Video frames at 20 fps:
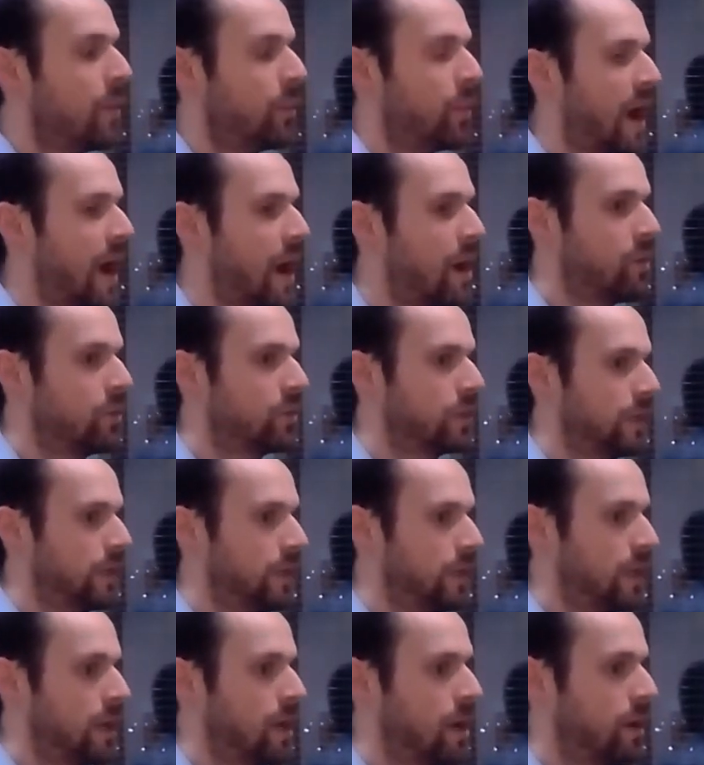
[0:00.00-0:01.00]
But how does
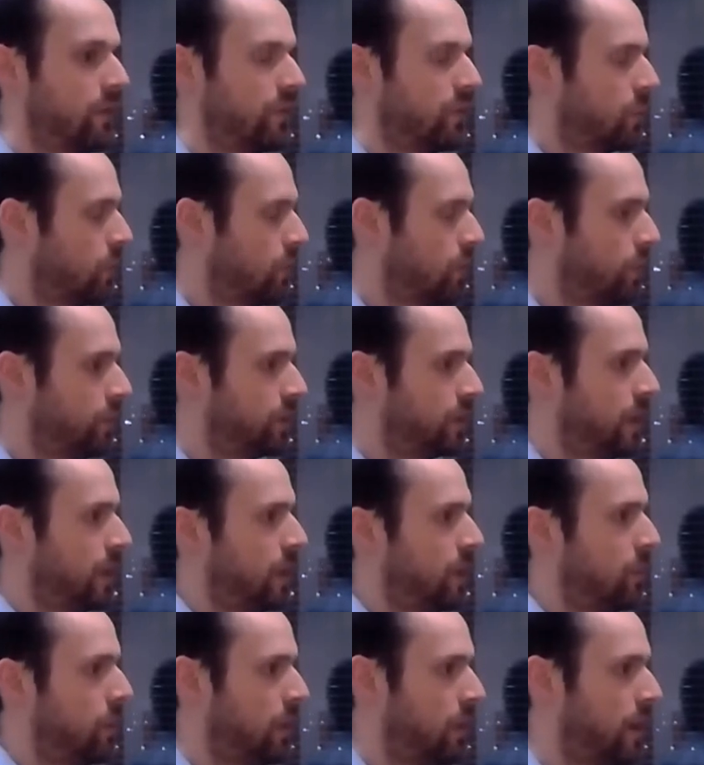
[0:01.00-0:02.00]
this kind of approach
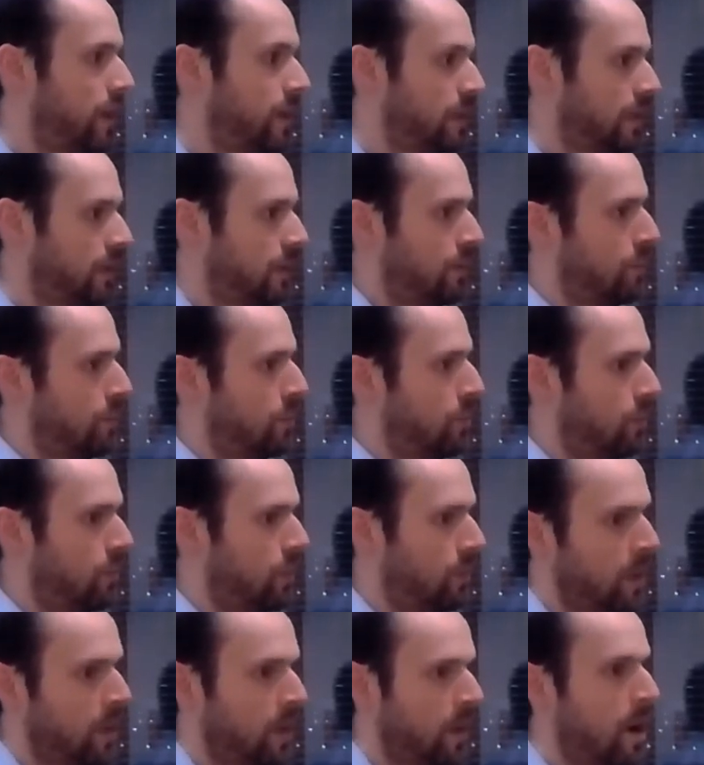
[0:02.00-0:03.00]
then apply to the
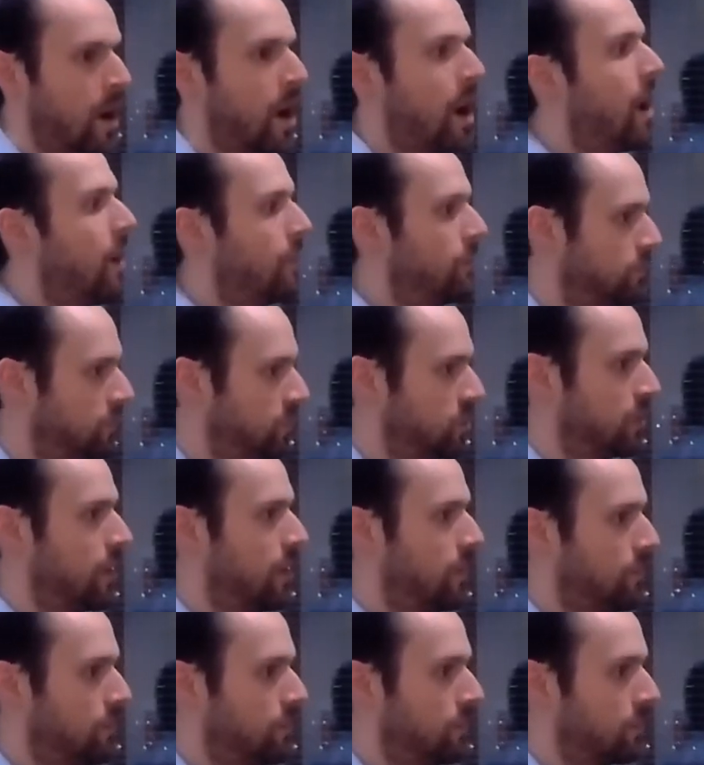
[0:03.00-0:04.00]
more
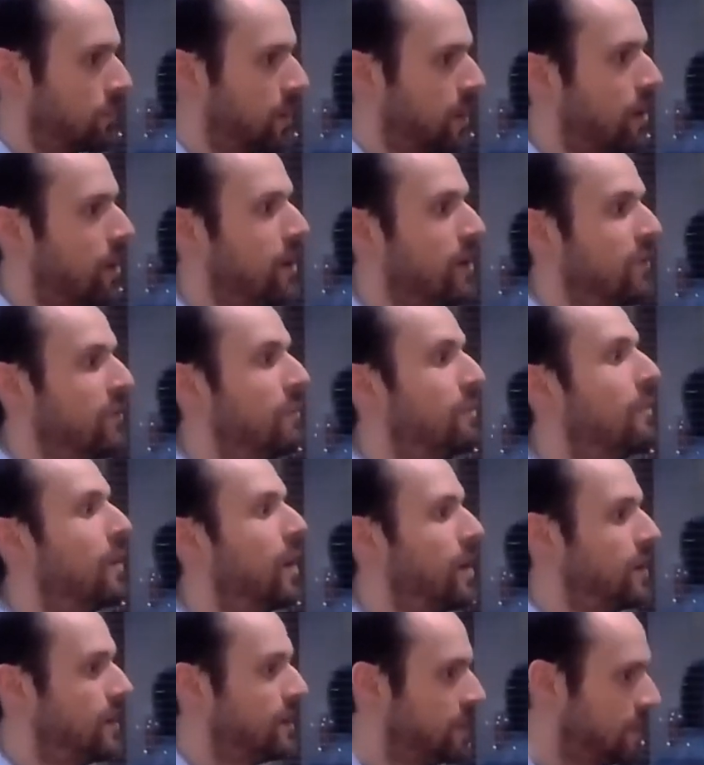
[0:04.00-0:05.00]
humdrum, kind of
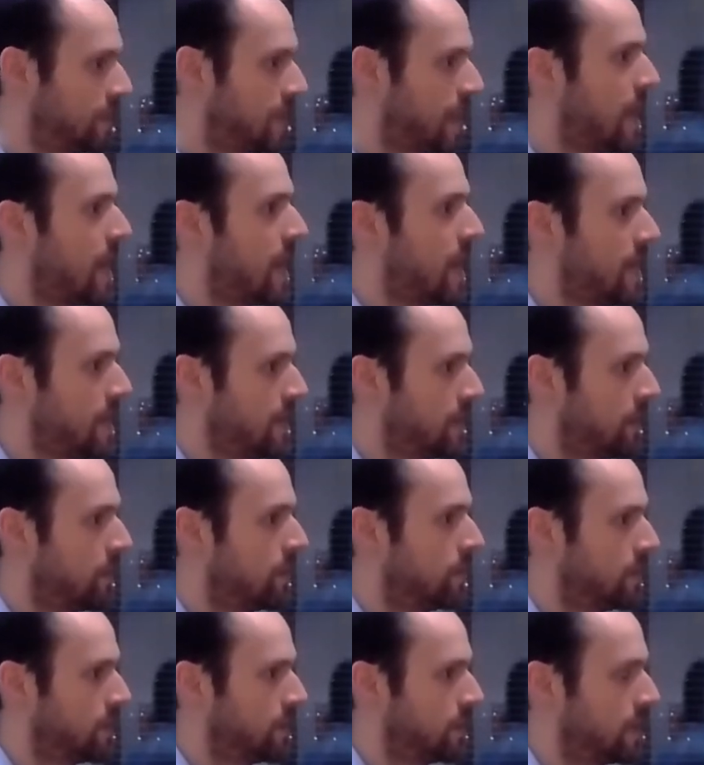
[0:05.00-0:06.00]
mundane
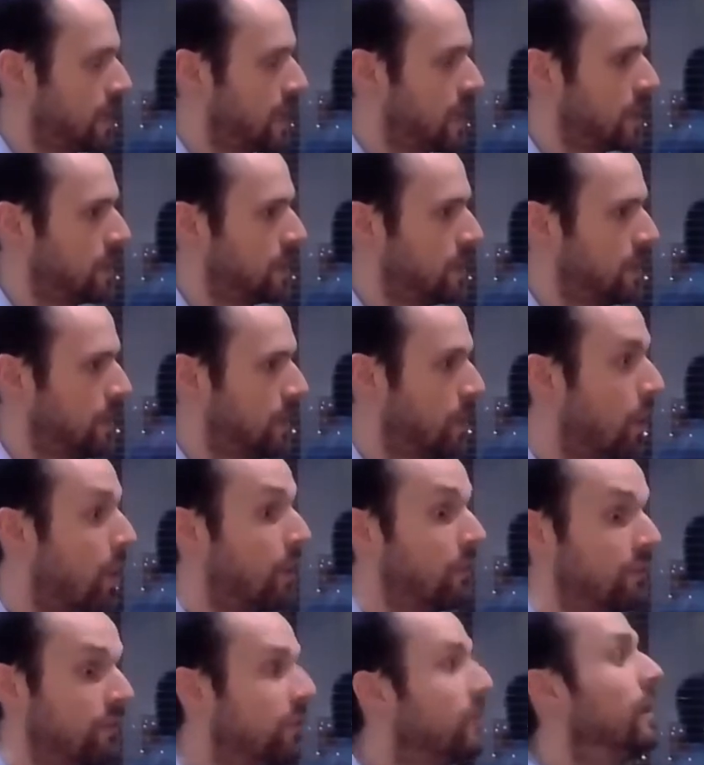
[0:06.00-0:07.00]
understanding
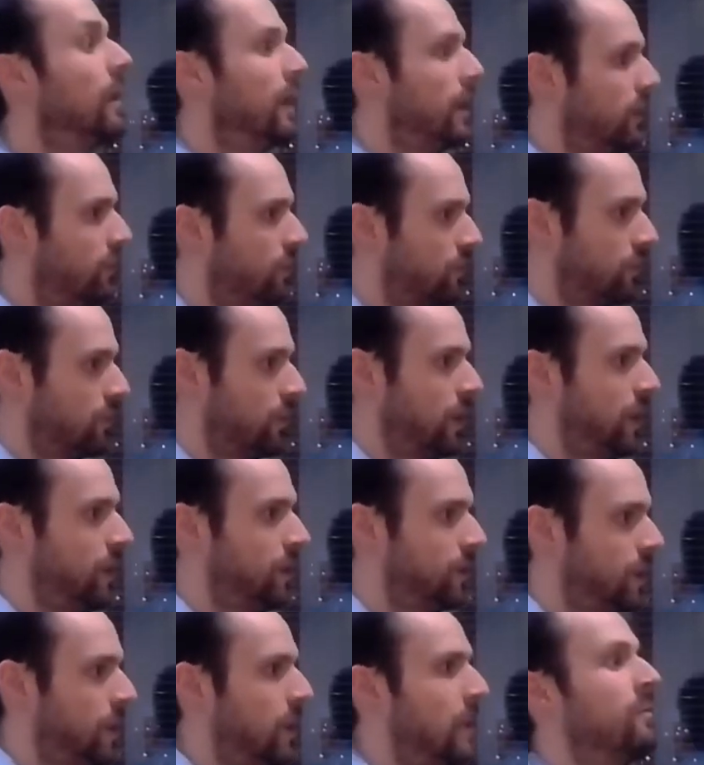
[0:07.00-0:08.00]
of lived
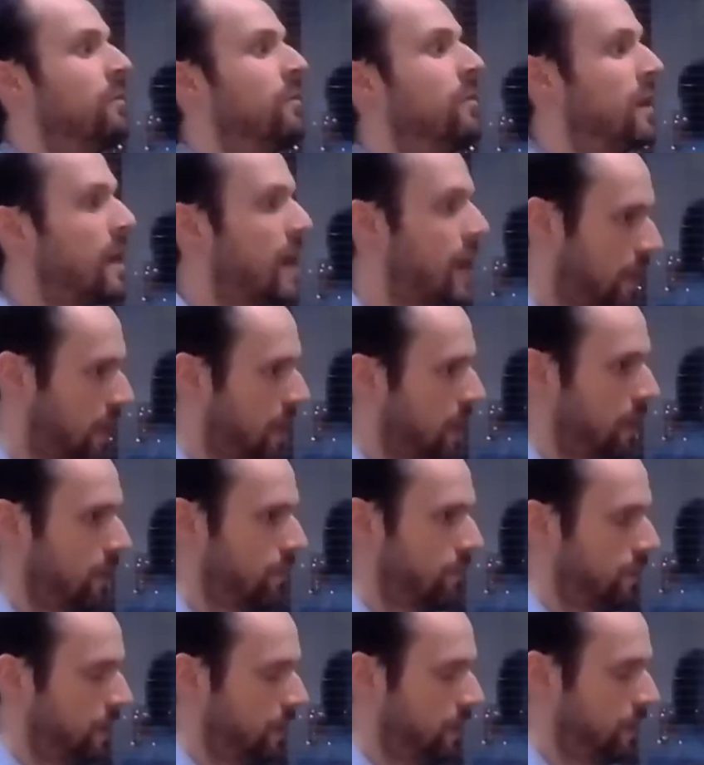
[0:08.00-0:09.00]
religion and
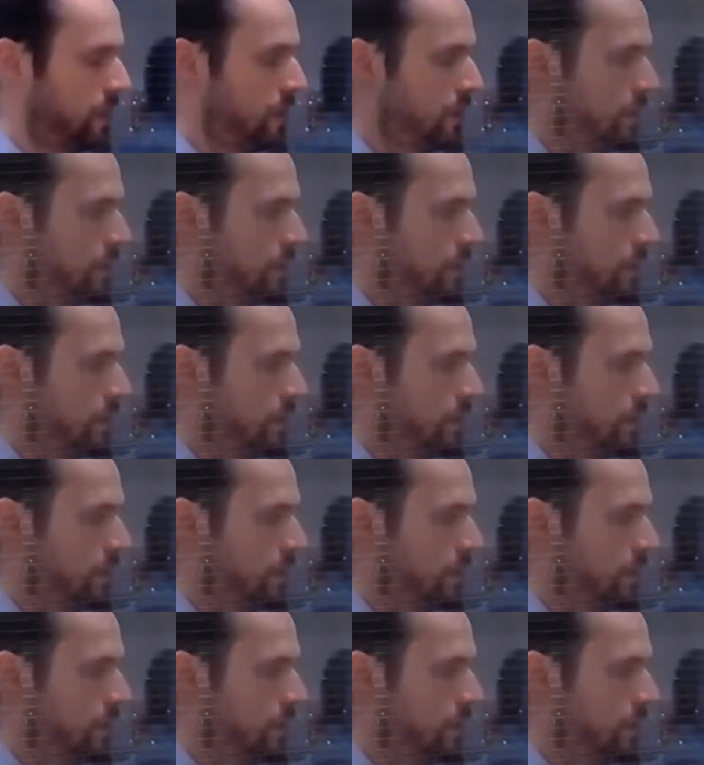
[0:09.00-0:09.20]
vernacular religion?